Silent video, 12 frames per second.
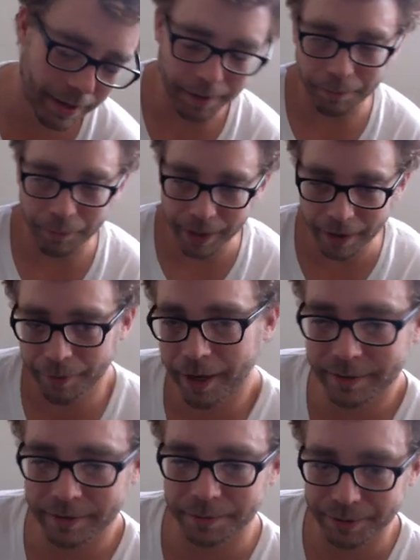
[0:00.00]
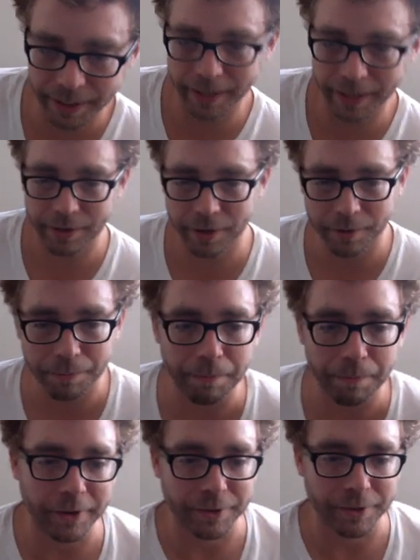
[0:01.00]
We got some second-tier
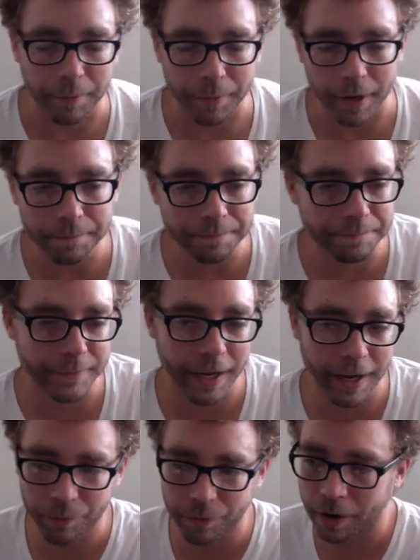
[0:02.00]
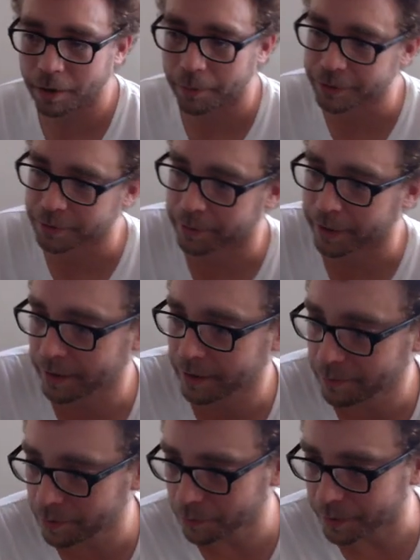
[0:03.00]
batters coming up, and we're on commercial break.
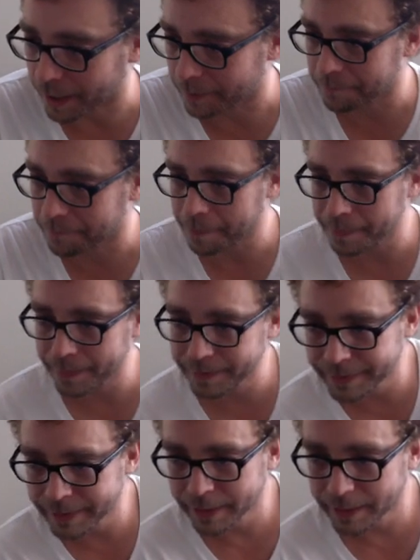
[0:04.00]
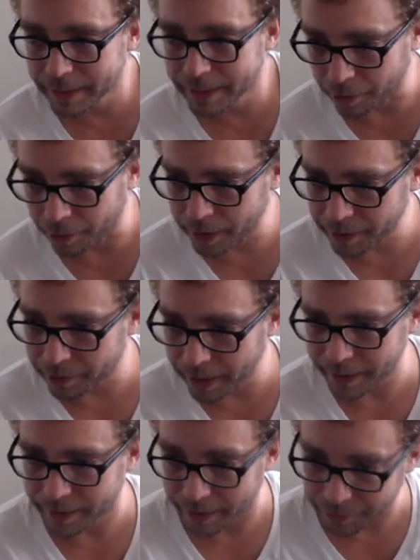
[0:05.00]
Where are we at? Ernie
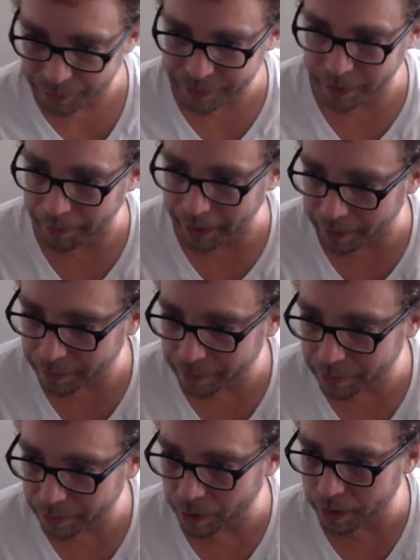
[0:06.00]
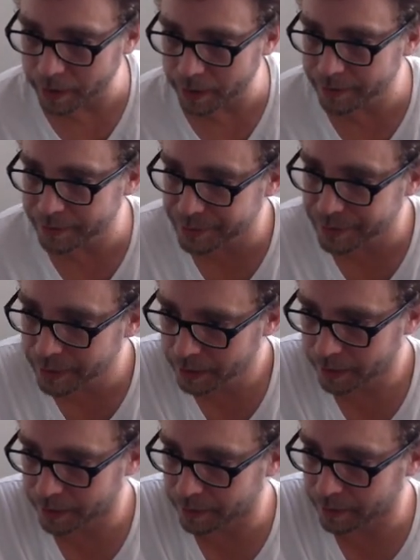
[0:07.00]
Hernandez, what's up, man? Rockies
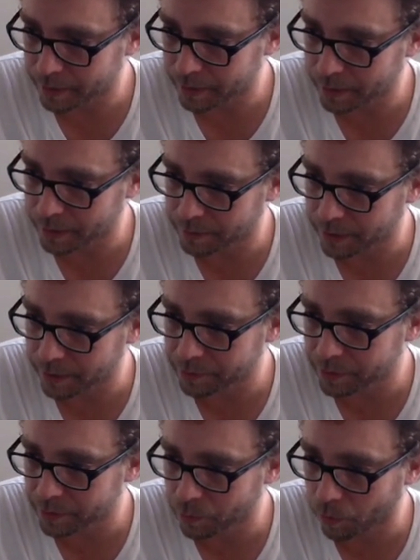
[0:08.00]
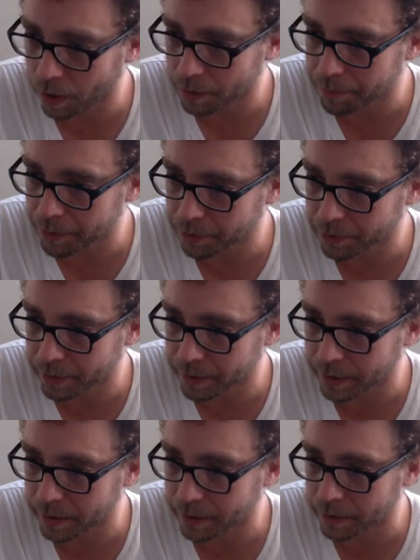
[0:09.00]
intentionally walked Bueller to
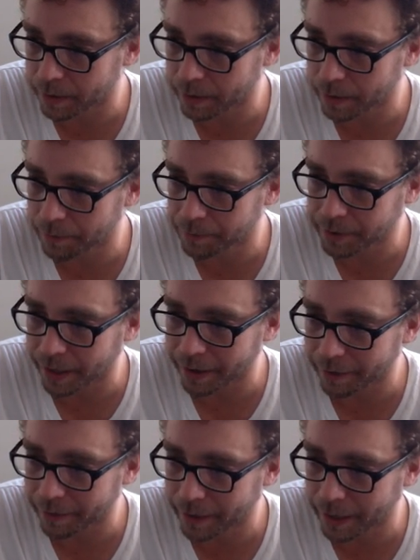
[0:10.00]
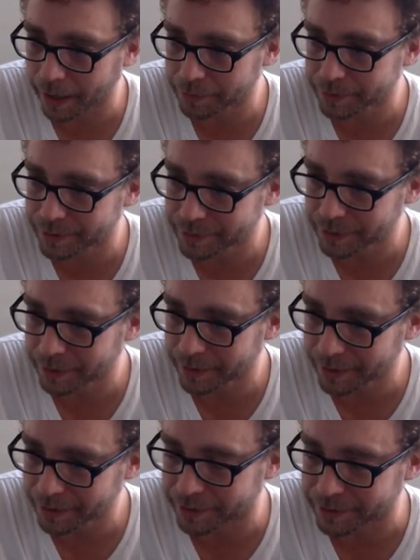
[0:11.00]
get him tired out in the sun.
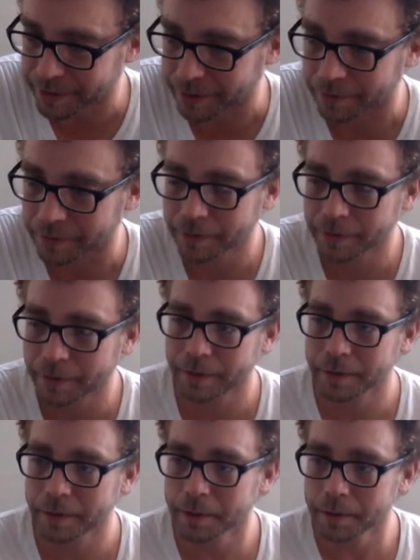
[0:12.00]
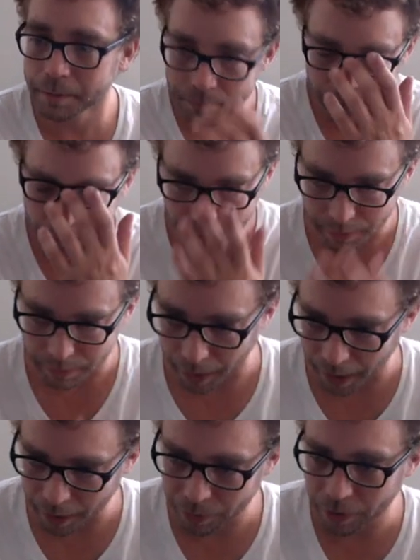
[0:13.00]
Interesting.
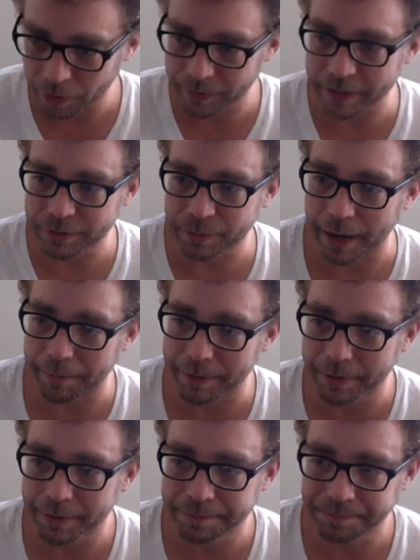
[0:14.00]
I don't know if that's what happened.